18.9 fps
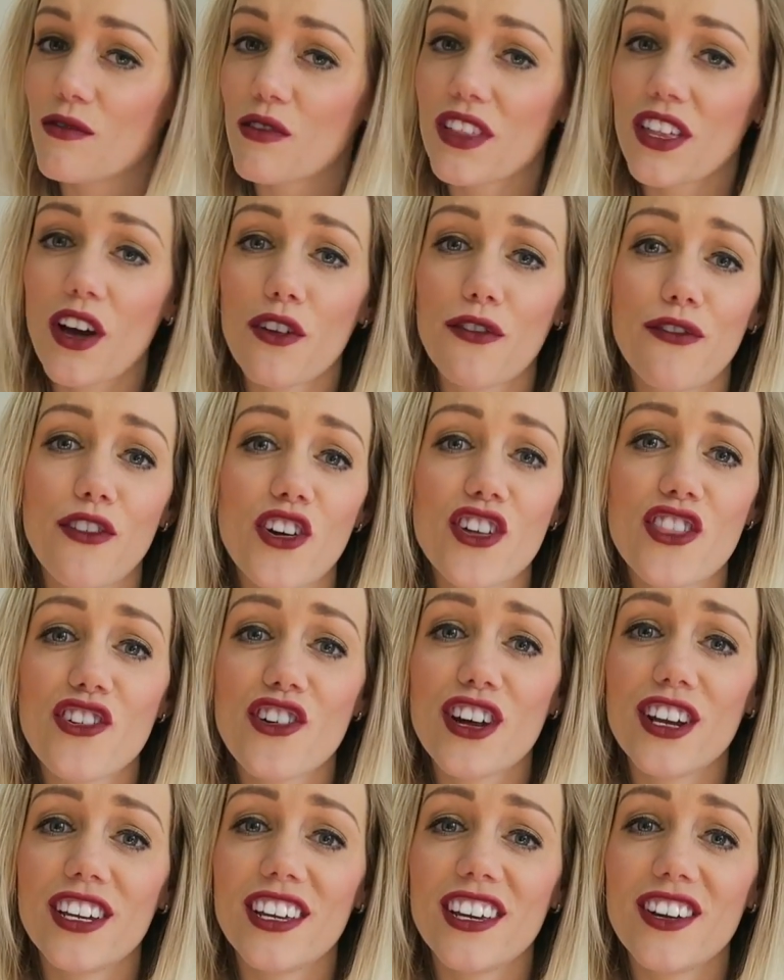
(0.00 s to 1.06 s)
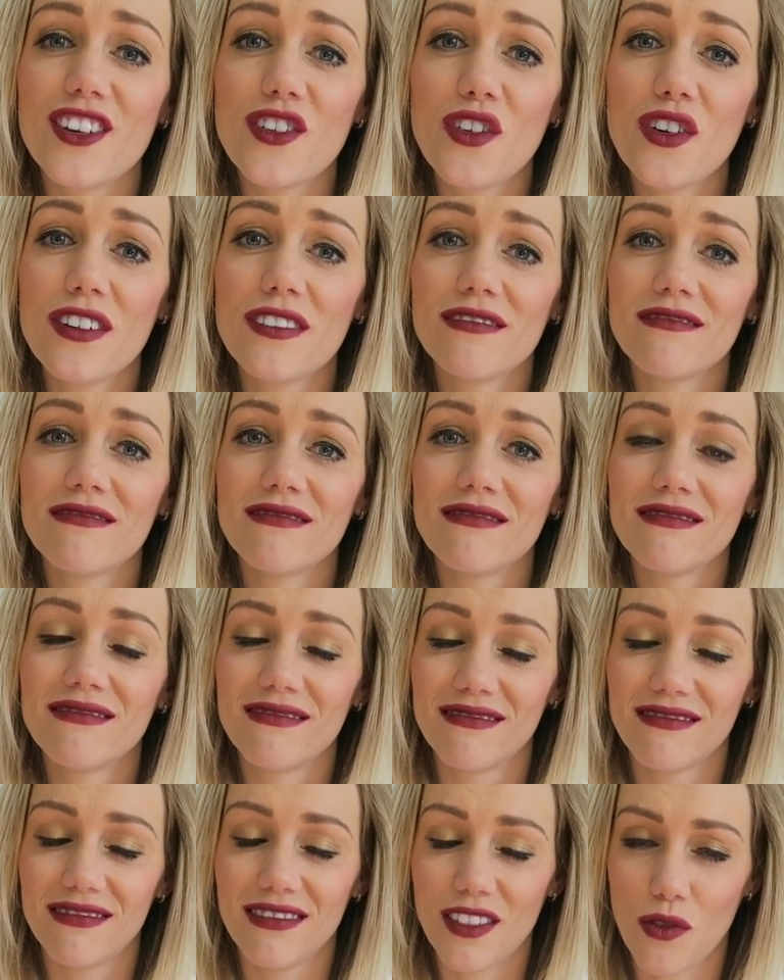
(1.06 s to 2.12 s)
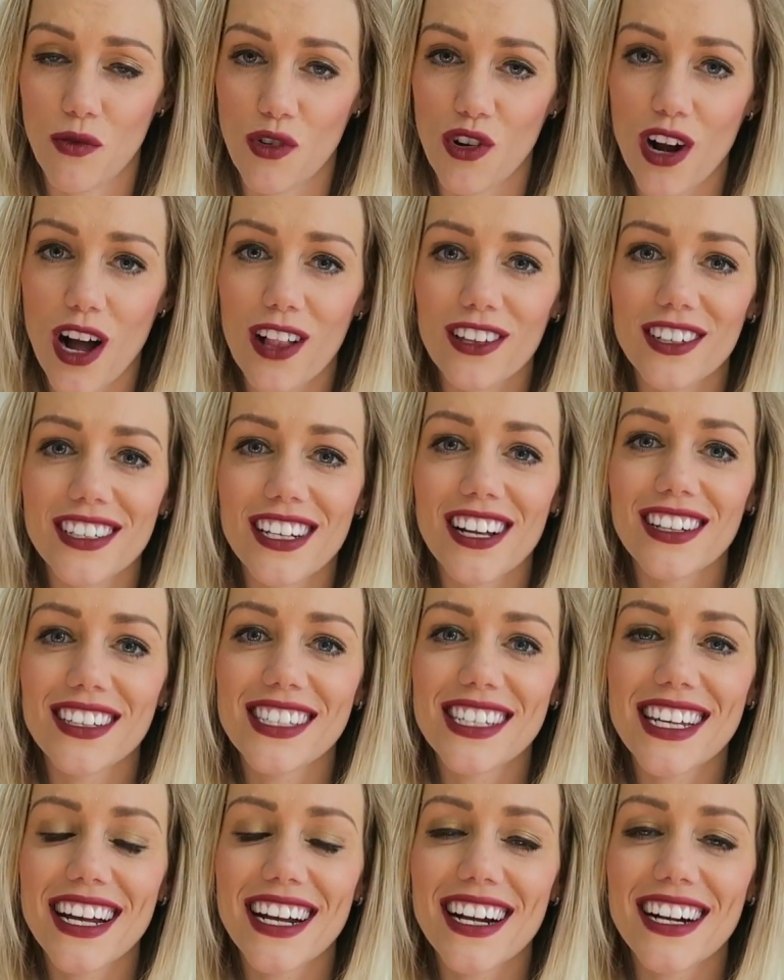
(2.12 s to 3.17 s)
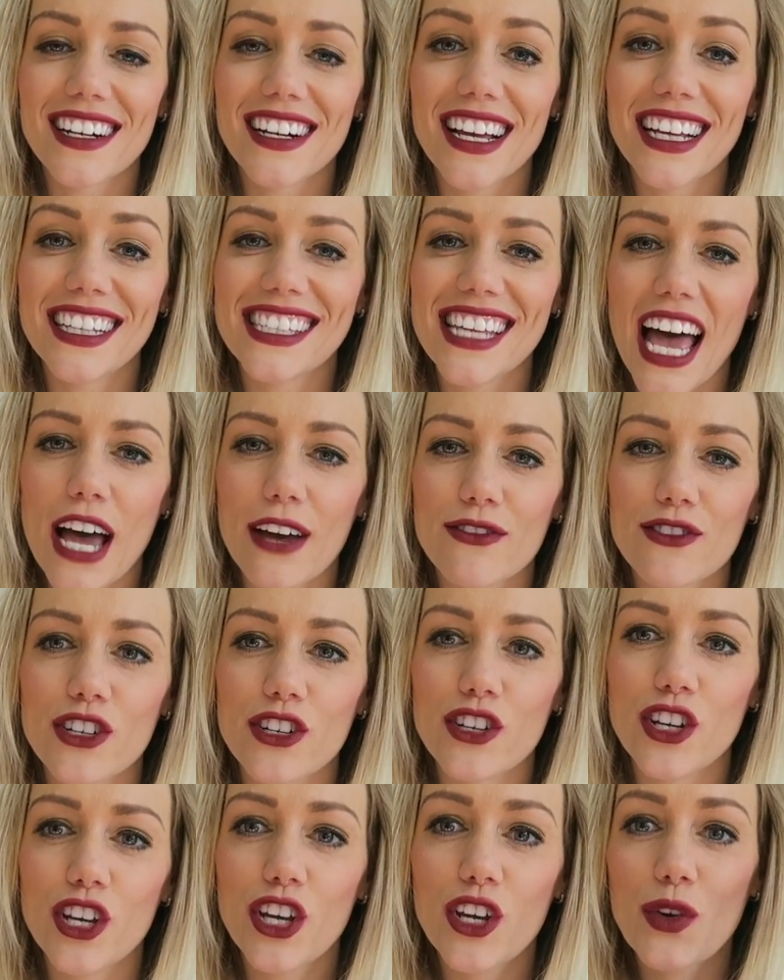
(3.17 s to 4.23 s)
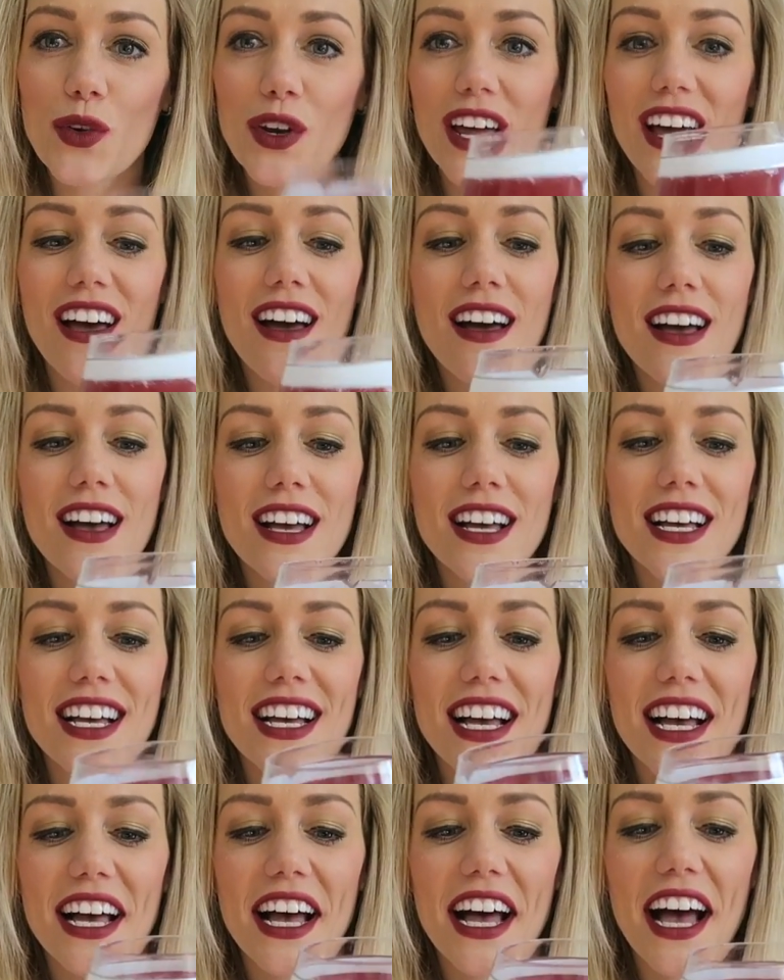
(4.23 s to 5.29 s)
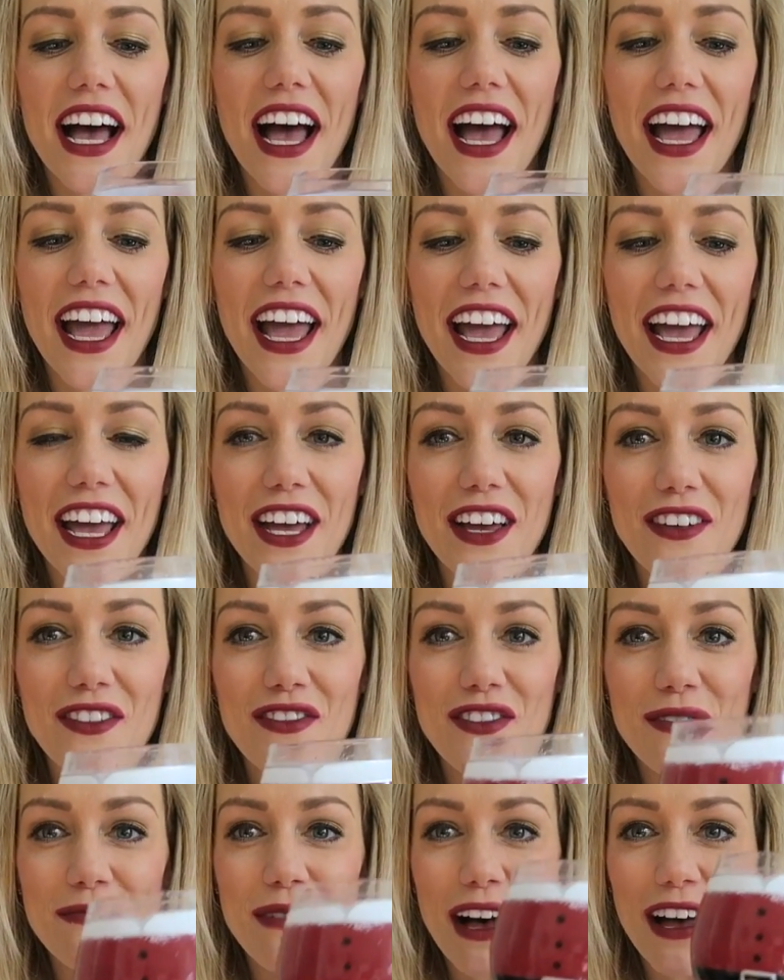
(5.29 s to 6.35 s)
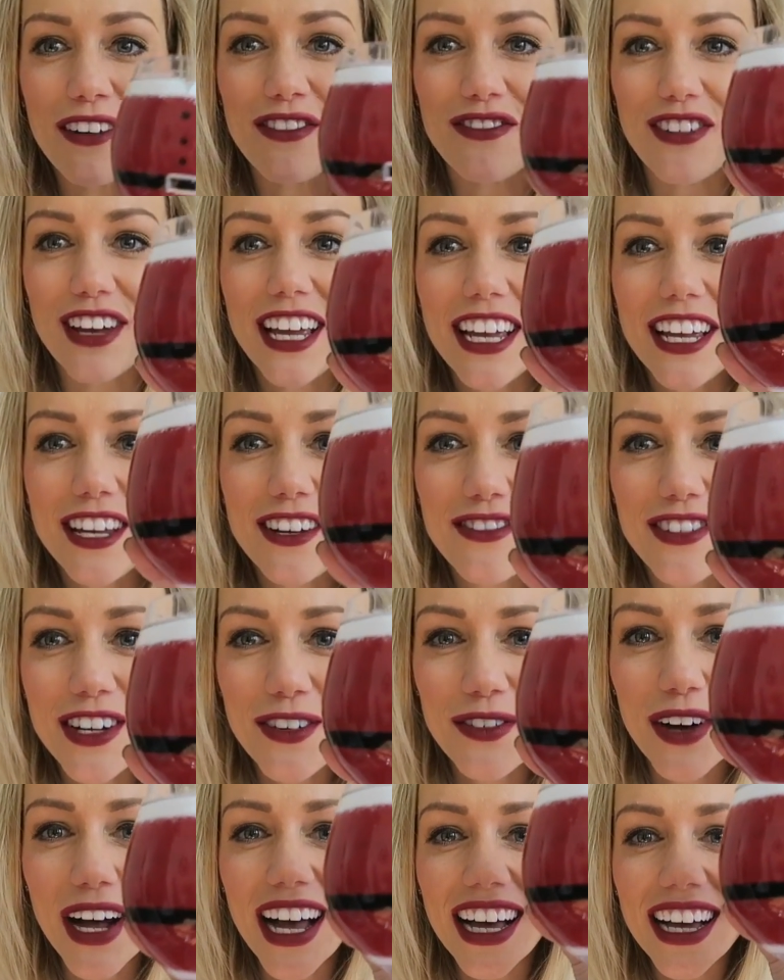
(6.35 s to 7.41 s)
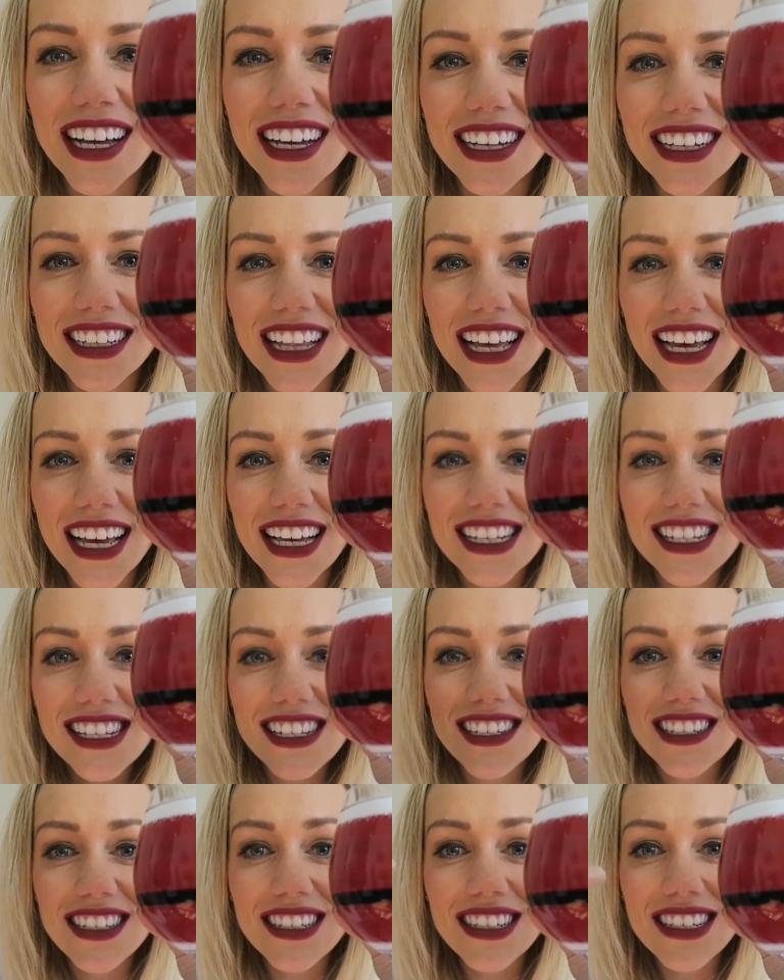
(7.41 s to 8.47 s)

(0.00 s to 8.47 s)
without further ado, we're all adults here. It's afternoon. I have my favorite wine glass.